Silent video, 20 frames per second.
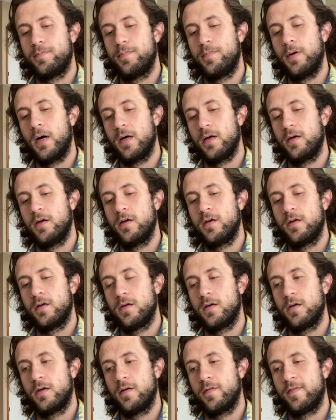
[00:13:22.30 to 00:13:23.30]
But
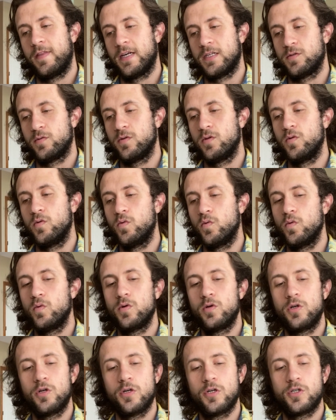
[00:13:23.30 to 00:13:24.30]
if that's what you're
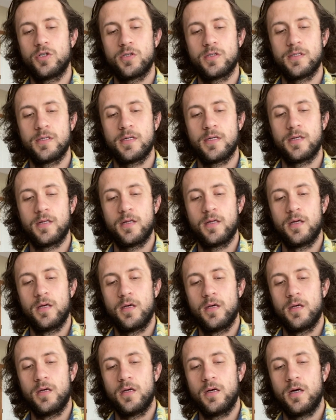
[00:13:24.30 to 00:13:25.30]
interested in.
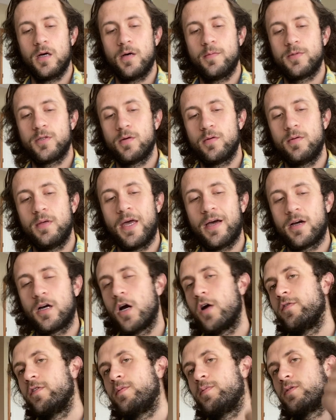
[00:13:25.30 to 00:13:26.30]
So yeah,
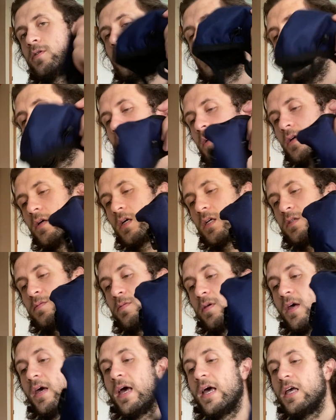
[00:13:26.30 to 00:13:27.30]
COVID.
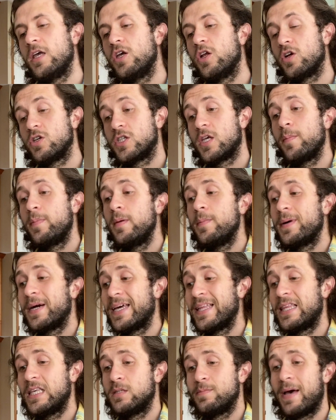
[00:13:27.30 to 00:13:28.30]
Some people
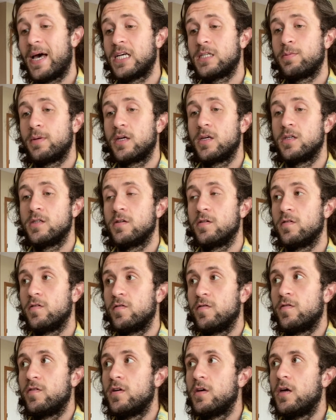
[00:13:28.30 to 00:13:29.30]
get these masks because
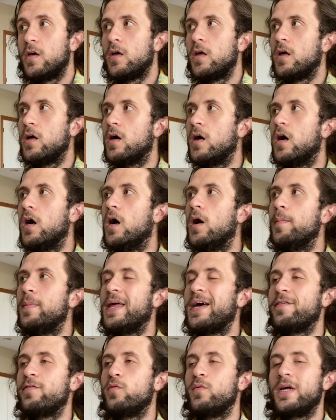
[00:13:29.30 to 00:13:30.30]
of
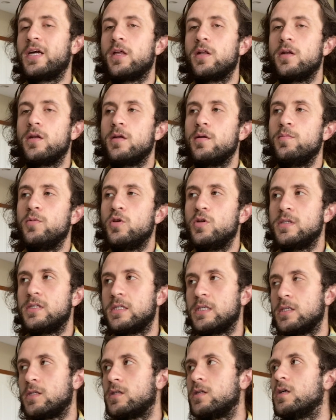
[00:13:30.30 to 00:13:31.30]
they have a weakened immune
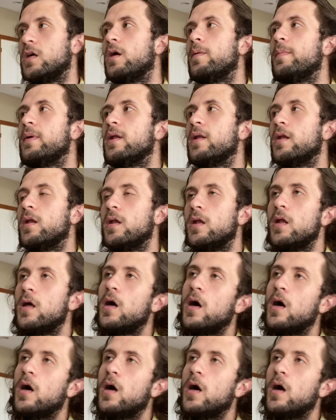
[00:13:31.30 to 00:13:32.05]
system, and